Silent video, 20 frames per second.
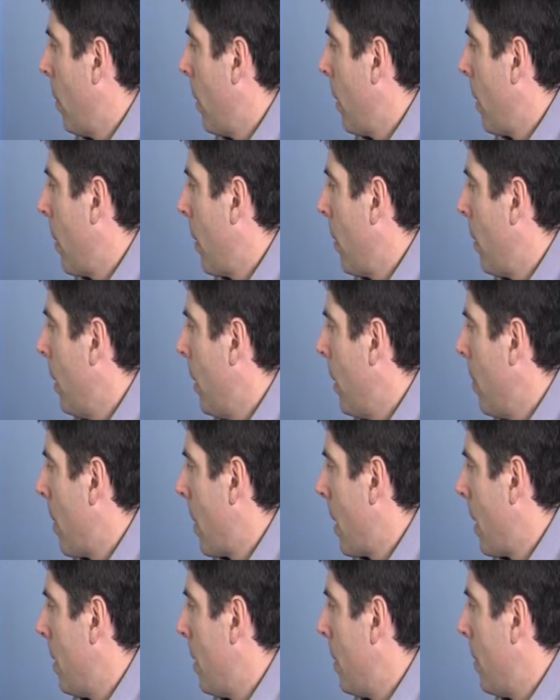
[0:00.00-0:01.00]
what we really
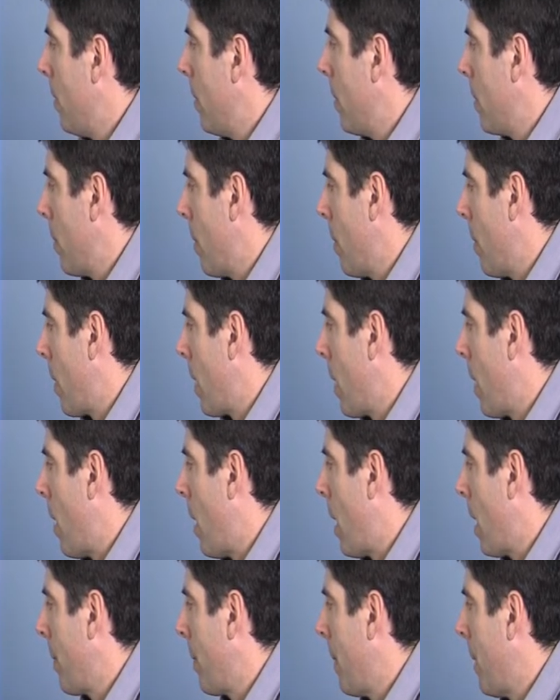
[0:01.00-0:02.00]
want to do is we want to
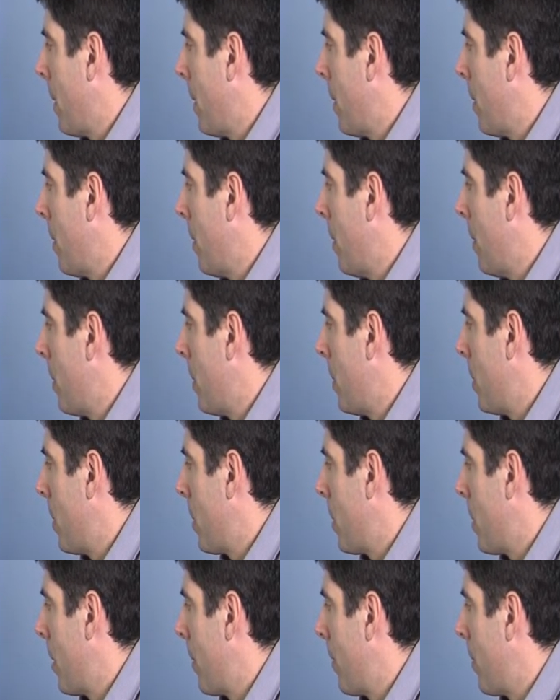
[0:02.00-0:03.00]
augment the
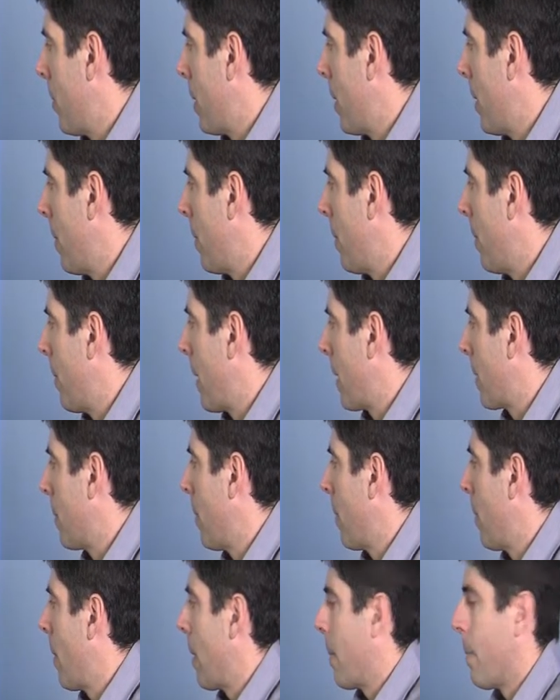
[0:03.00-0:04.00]
position of her tip. In
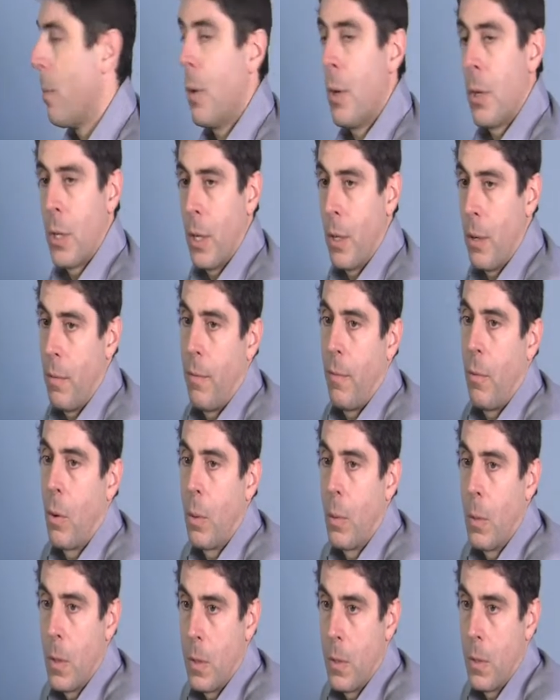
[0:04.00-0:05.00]
fact, we want to push it
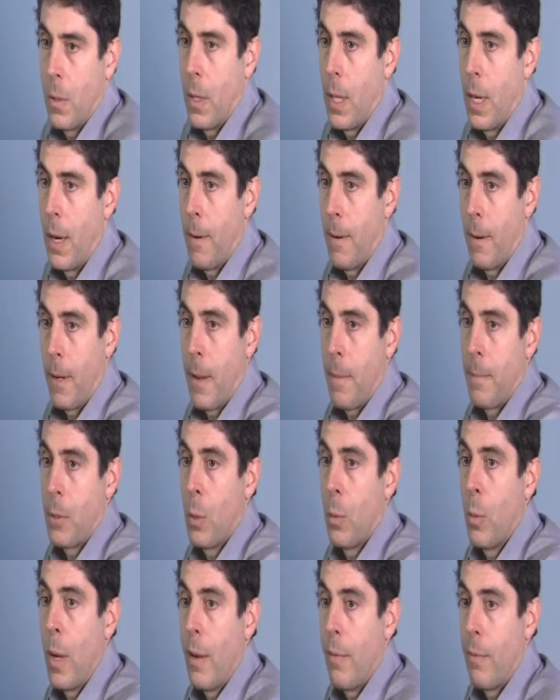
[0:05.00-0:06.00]
forward so that it
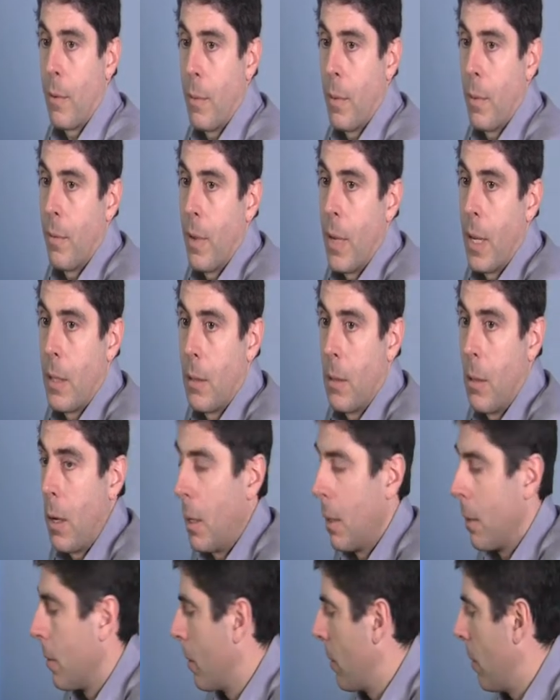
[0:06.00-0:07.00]
comes away from the face
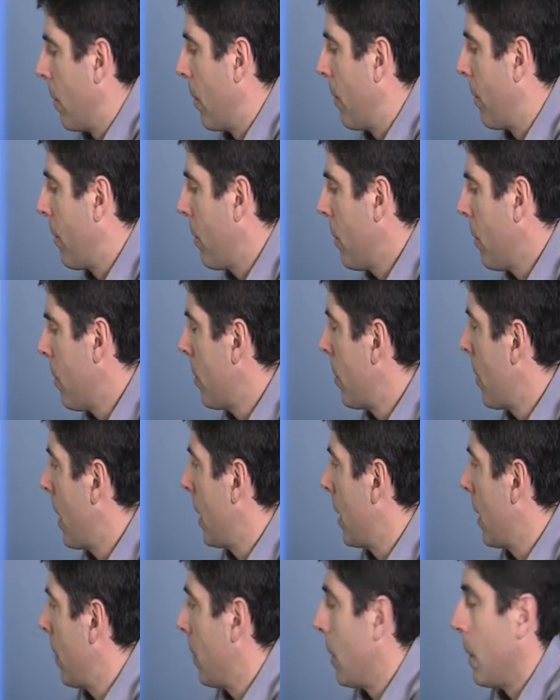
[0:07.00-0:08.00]
longer. So the first
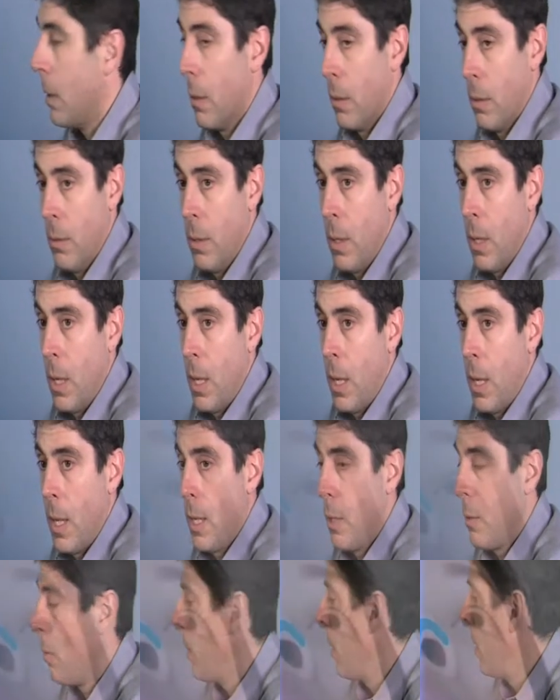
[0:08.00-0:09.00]
thing that we do
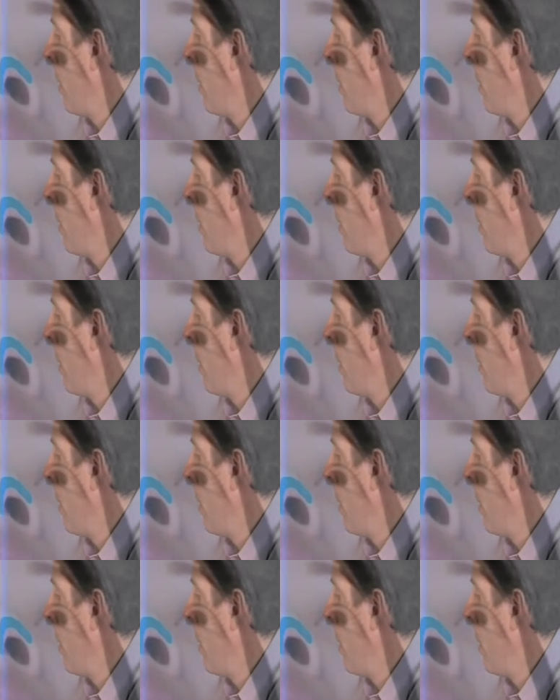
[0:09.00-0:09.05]
is